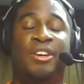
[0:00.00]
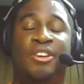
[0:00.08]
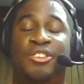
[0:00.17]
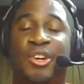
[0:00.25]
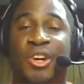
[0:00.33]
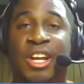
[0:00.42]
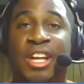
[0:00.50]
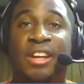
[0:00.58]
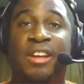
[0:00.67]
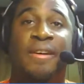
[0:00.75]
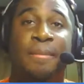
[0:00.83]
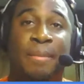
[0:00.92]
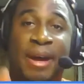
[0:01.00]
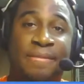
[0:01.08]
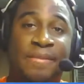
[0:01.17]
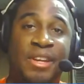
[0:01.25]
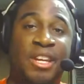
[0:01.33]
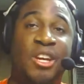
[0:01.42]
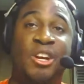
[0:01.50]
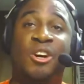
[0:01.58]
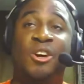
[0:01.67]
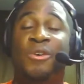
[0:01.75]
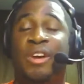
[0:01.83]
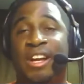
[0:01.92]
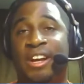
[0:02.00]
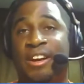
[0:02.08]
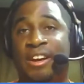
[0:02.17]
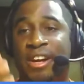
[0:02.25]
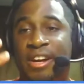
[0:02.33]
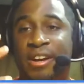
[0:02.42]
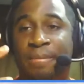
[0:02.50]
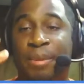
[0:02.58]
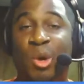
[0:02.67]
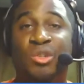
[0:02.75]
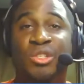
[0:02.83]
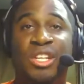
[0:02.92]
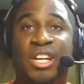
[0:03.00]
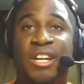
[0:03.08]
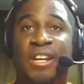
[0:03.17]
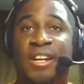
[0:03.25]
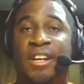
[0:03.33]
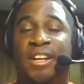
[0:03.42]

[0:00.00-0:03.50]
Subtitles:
their journey by video, and they're posting.